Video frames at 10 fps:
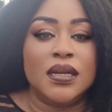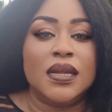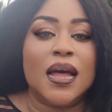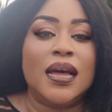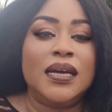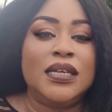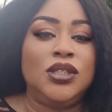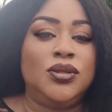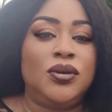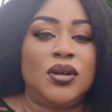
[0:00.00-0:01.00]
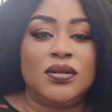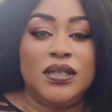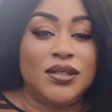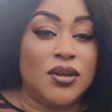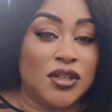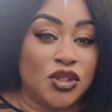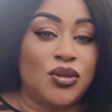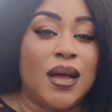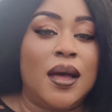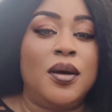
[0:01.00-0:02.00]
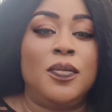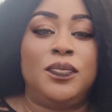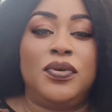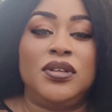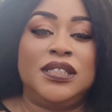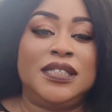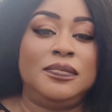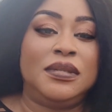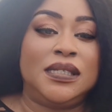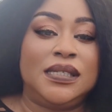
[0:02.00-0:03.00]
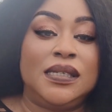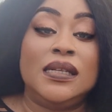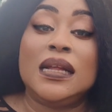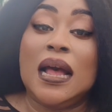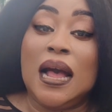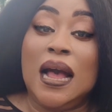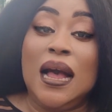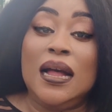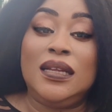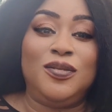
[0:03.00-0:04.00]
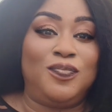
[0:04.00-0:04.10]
na industrial proximity and